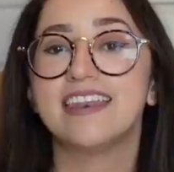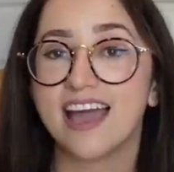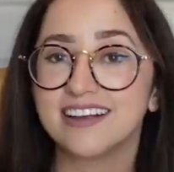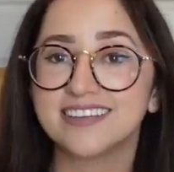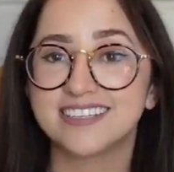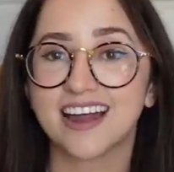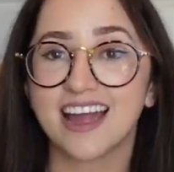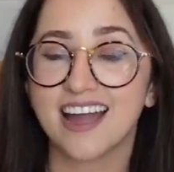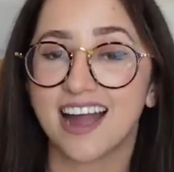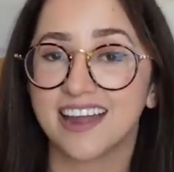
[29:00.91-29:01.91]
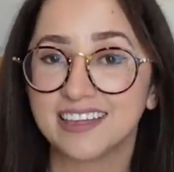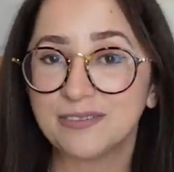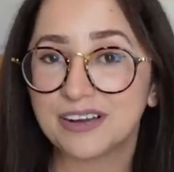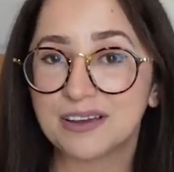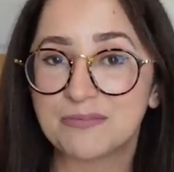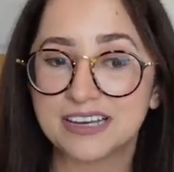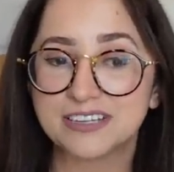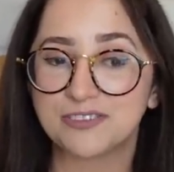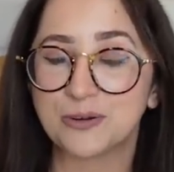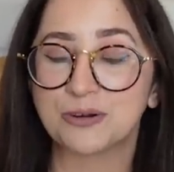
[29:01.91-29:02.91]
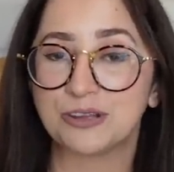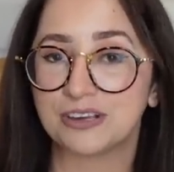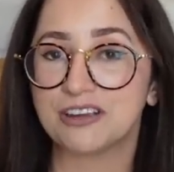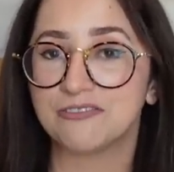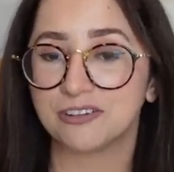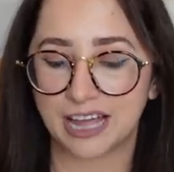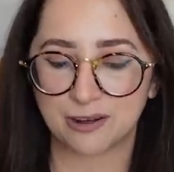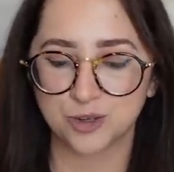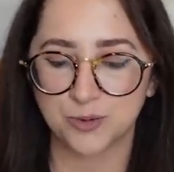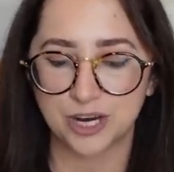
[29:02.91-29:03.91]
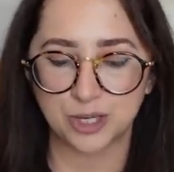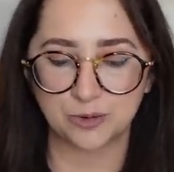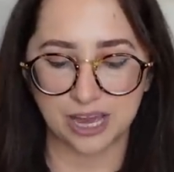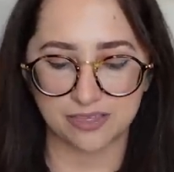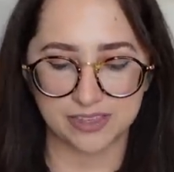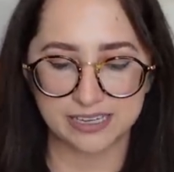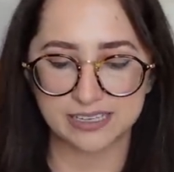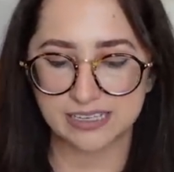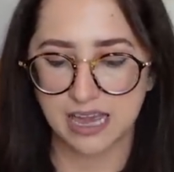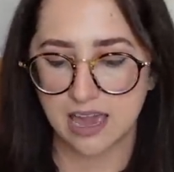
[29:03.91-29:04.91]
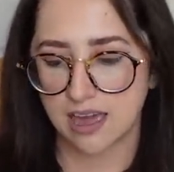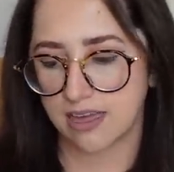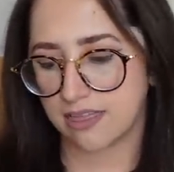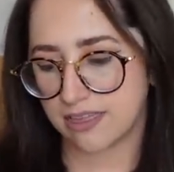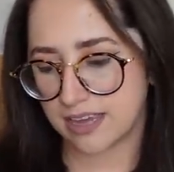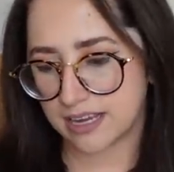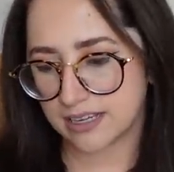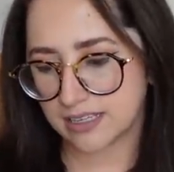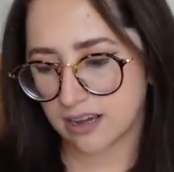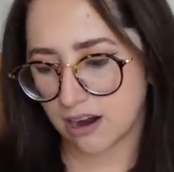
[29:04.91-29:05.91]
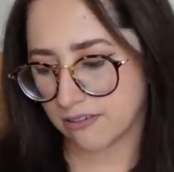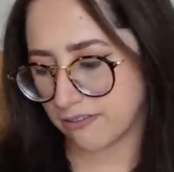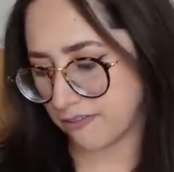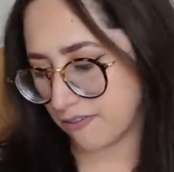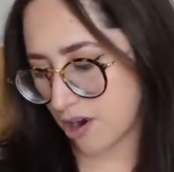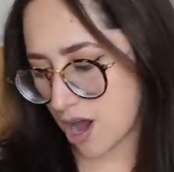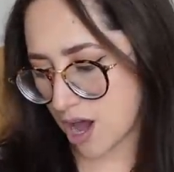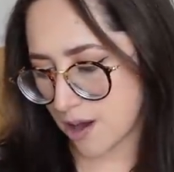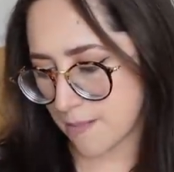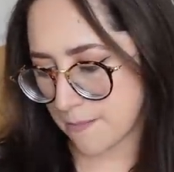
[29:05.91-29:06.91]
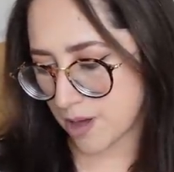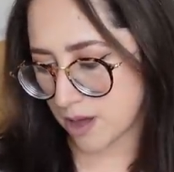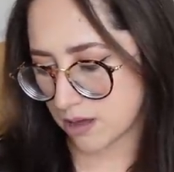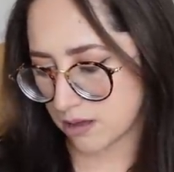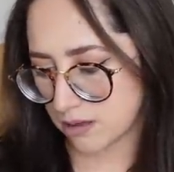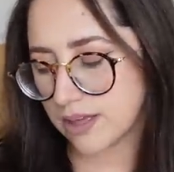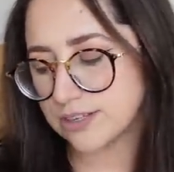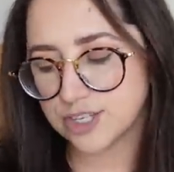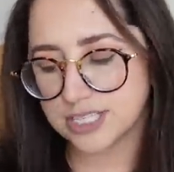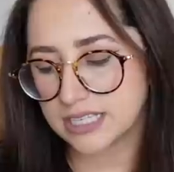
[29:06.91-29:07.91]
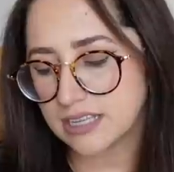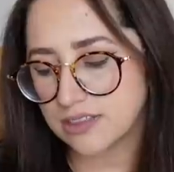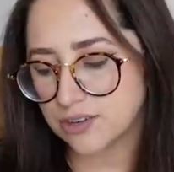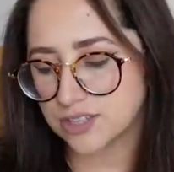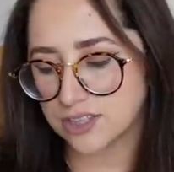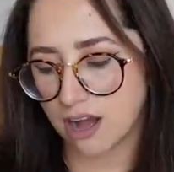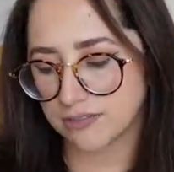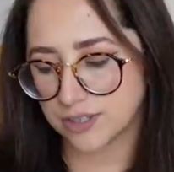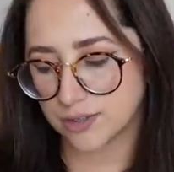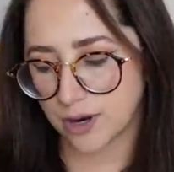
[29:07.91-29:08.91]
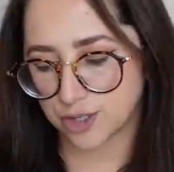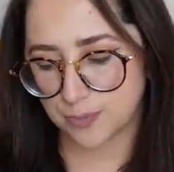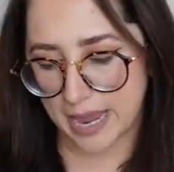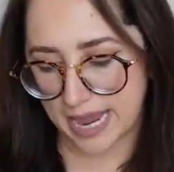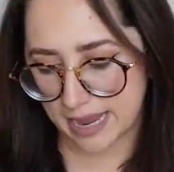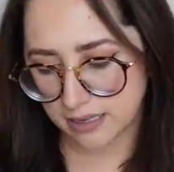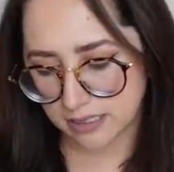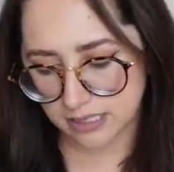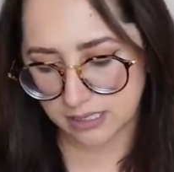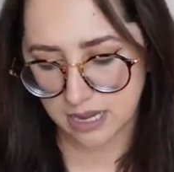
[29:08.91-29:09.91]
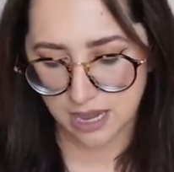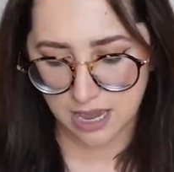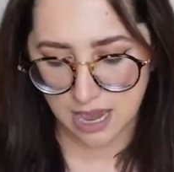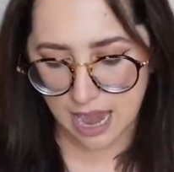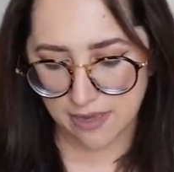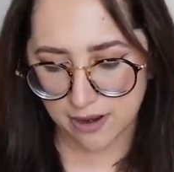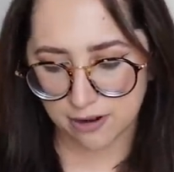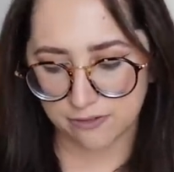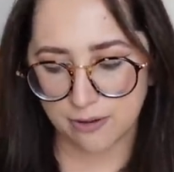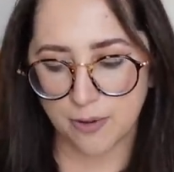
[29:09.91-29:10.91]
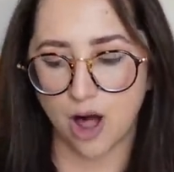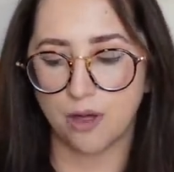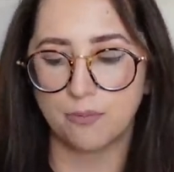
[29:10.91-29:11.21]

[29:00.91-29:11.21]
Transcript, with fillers: cute. Next, I highly recommend if you are looking for loungewear, you get these. These are from, it just says that they're soft stretch pants, and they are from All